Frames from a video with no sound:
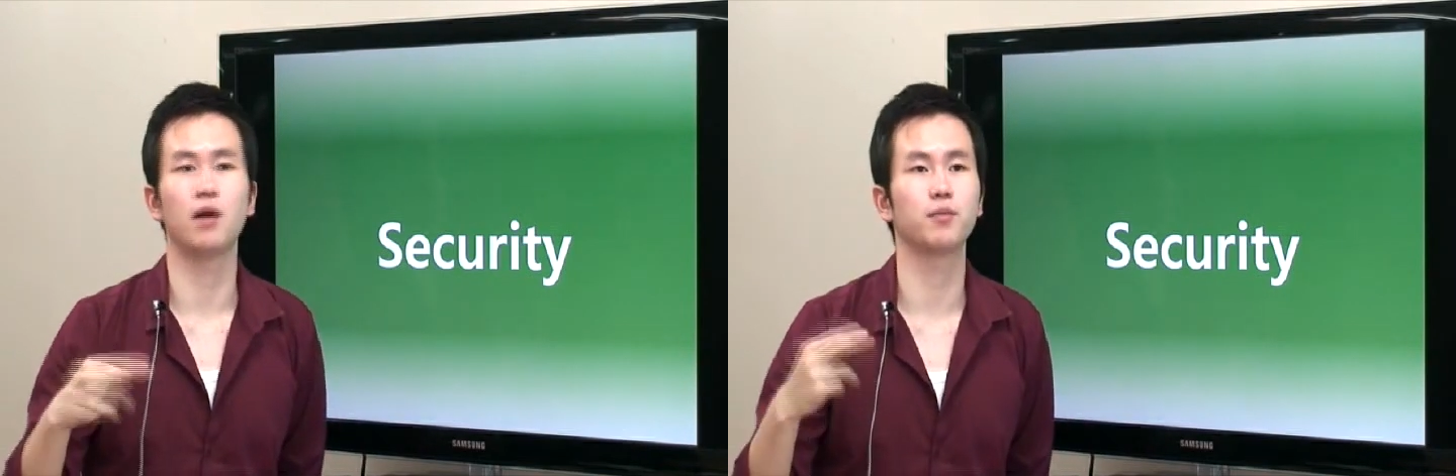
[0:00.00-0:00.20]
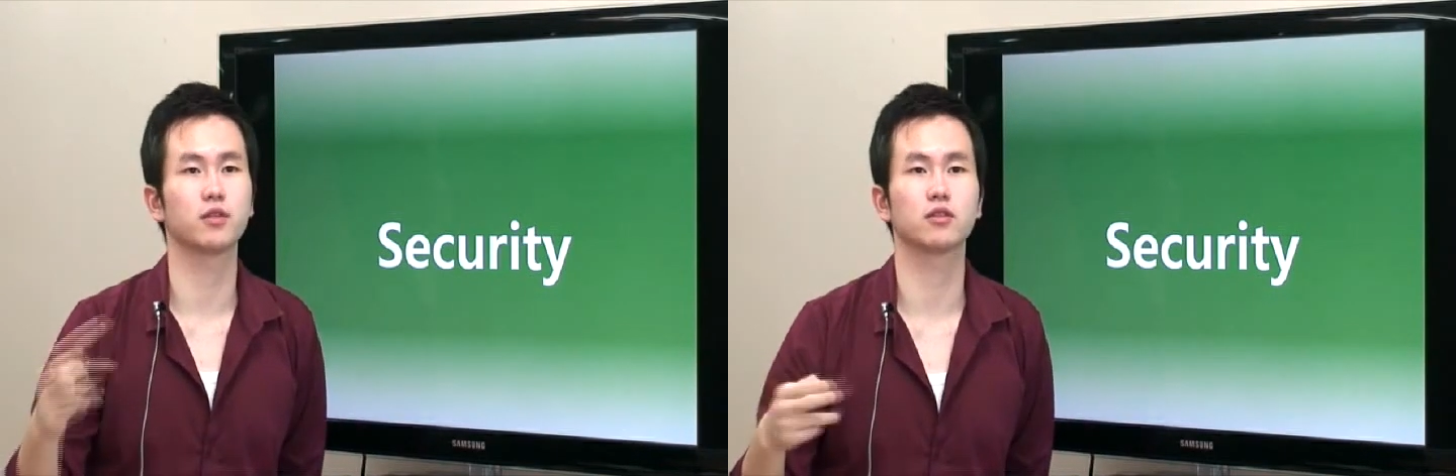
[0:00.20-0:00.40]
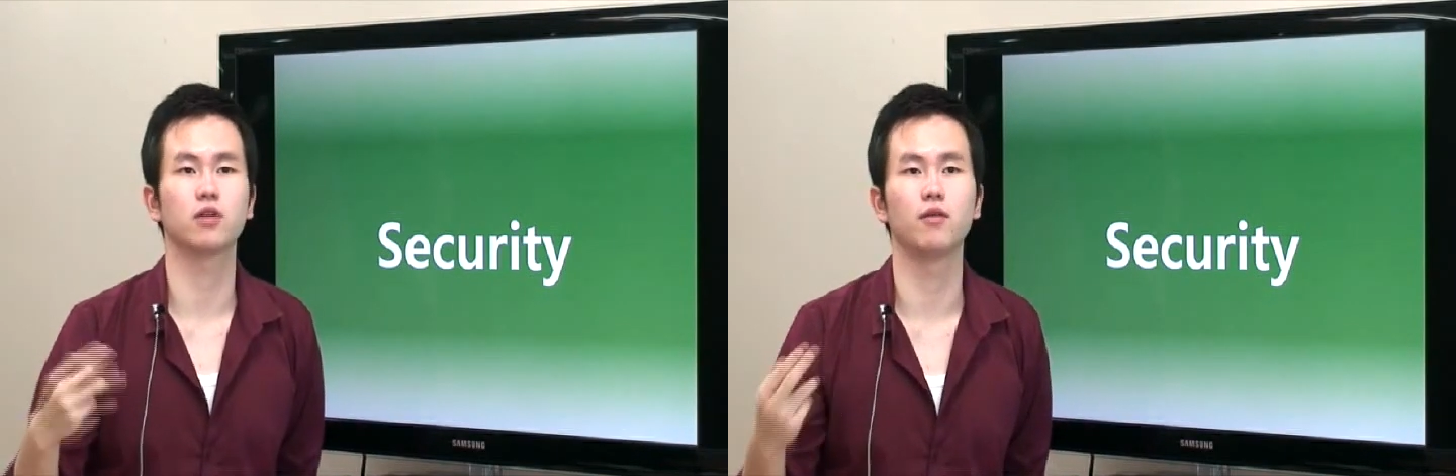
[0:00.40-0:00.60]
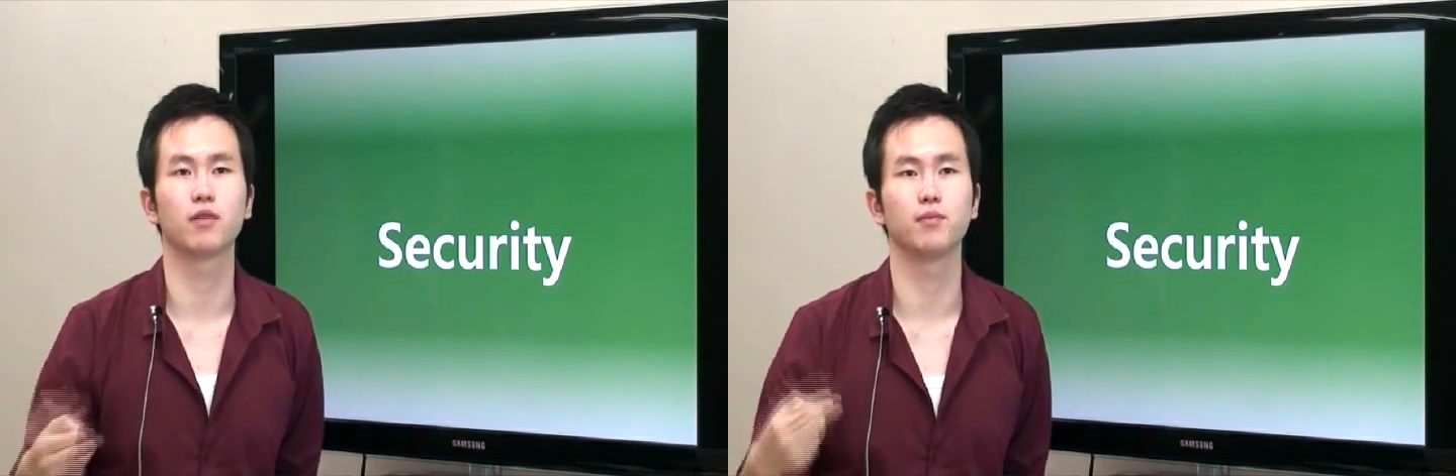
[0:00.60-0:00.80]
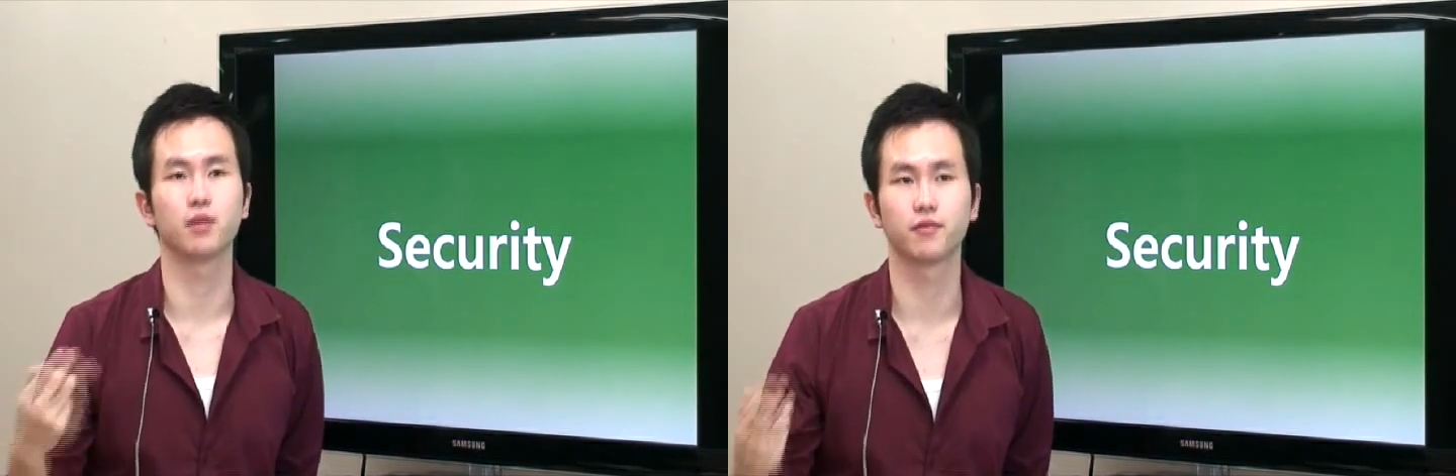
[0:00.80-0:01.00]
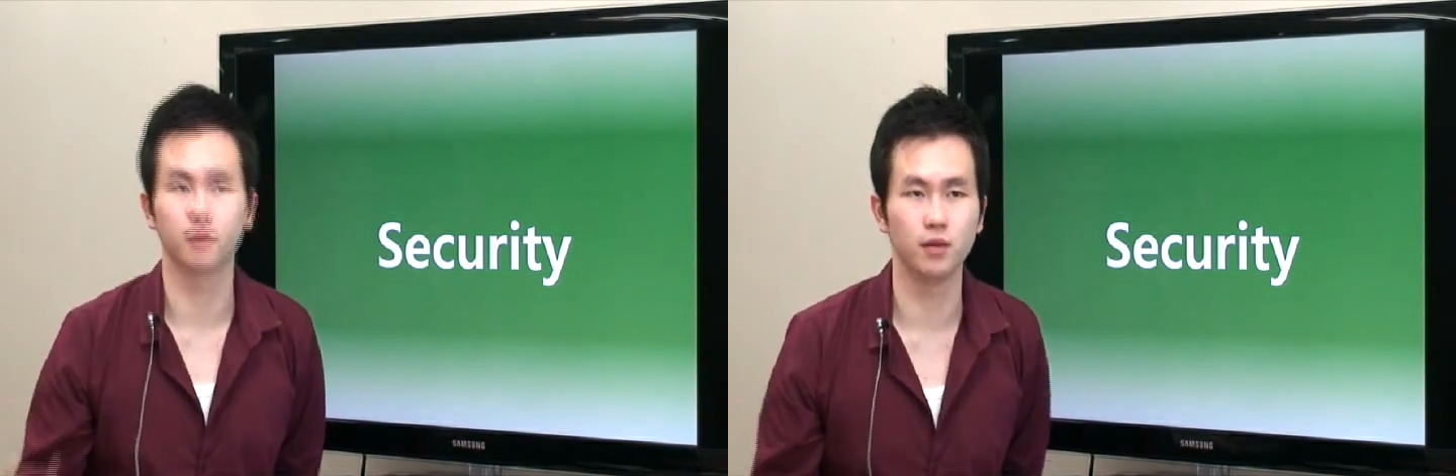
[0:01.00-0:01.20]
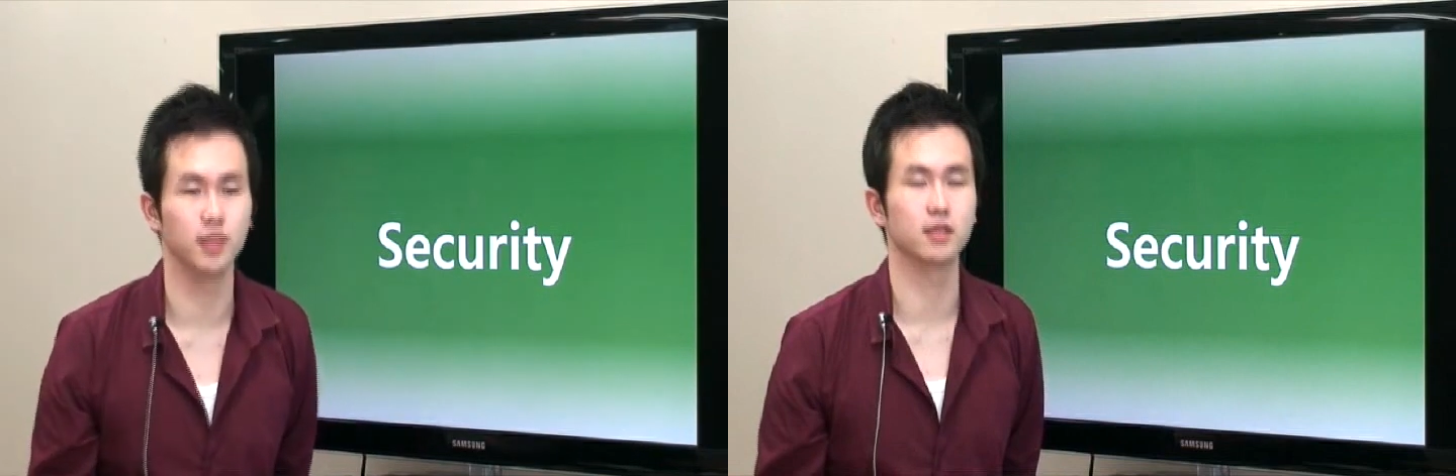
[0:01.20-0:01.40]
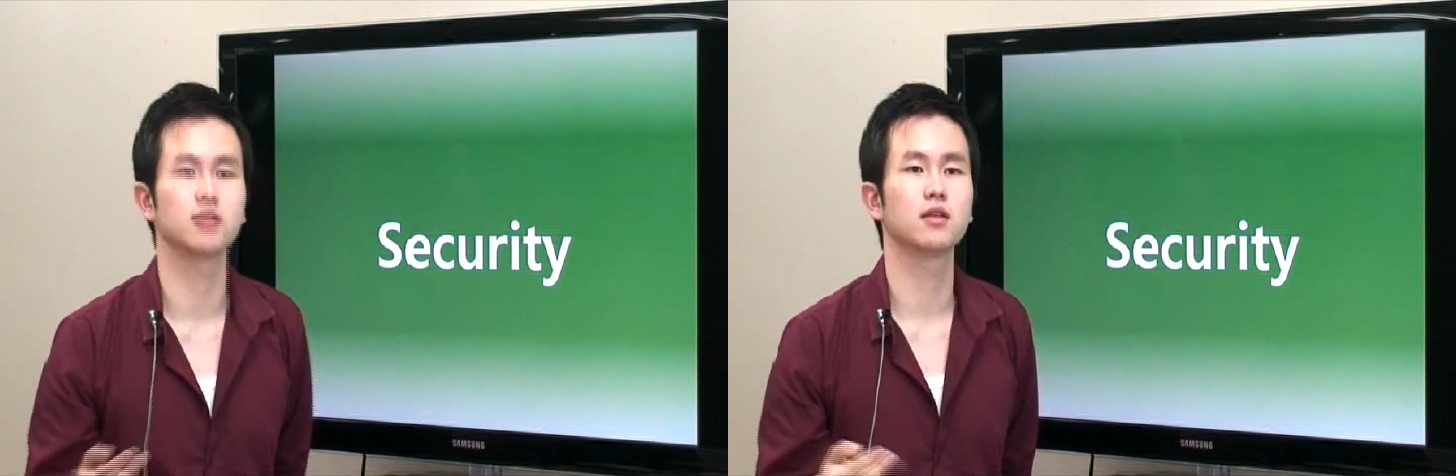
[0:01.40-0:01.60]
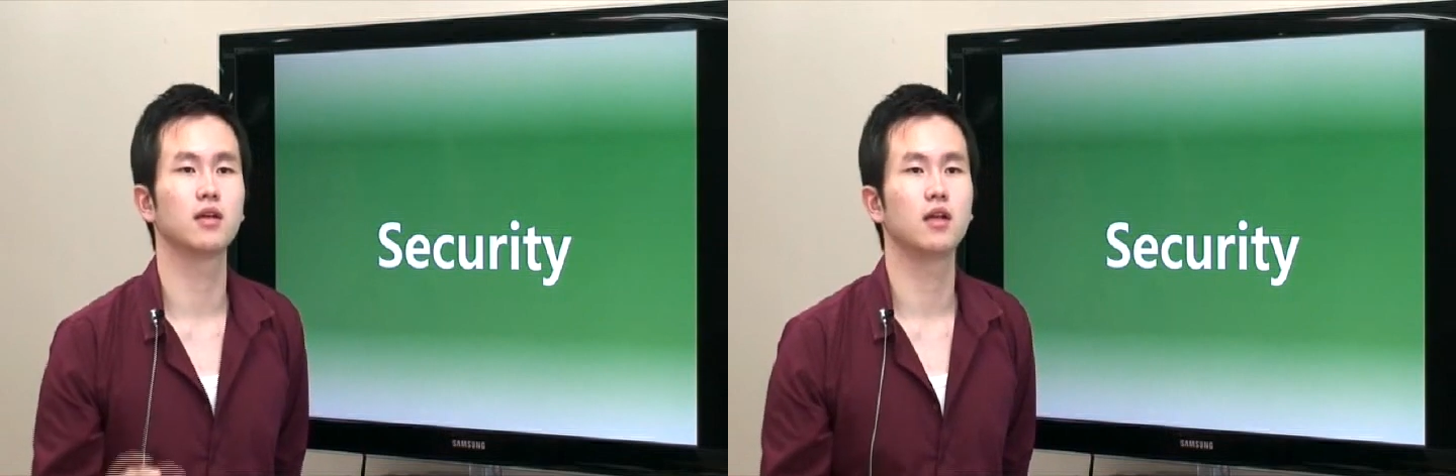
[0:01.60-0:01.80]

computers' overall performance.